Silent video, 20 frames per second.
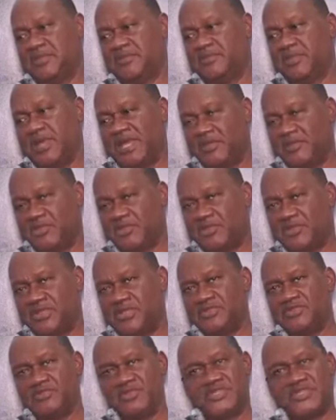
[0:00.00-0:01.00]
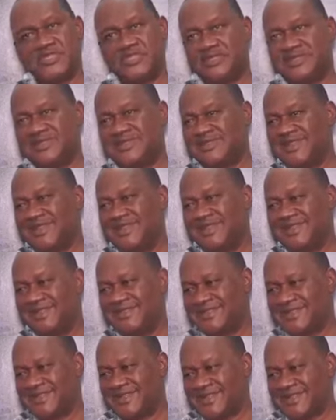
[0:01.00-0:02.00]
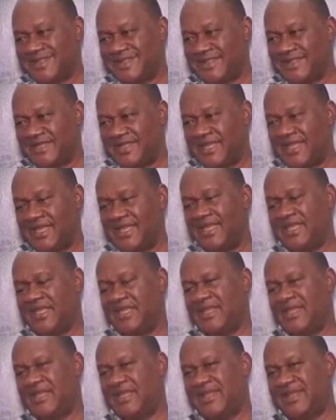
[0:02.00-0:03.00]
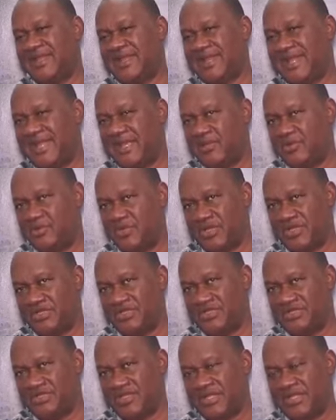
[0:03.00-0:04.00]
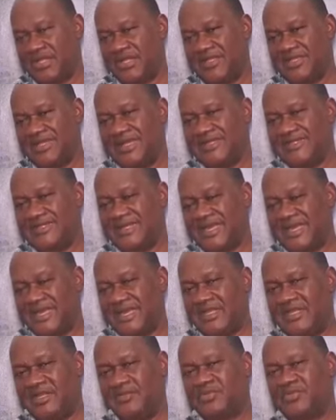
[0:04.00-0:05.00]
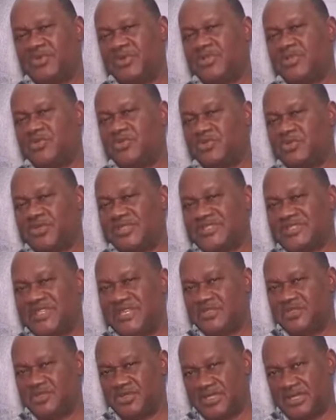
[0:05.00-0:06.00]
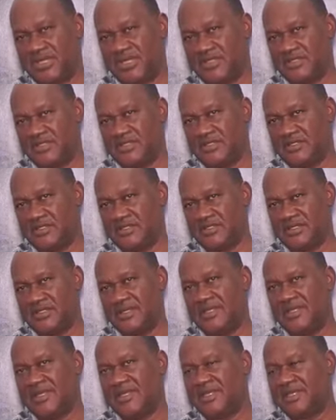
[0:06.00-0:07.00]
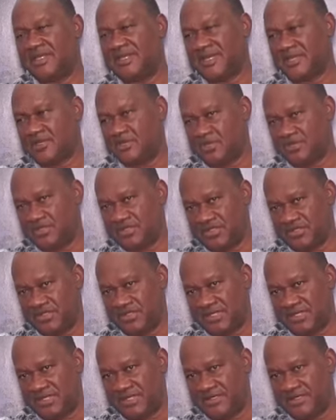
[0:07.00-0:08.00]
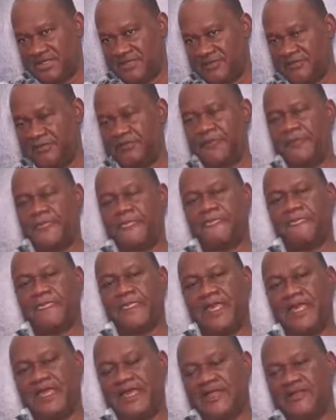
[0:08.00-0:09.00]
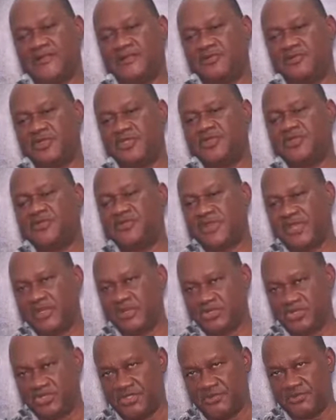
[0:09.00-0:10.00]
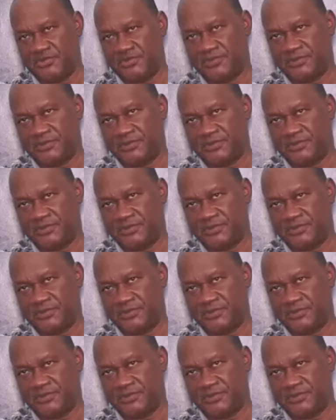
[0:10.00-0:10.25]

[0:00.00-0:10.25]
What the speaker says: Bible, is written in clear language that anybody who is educated can understand. And we should fellowship.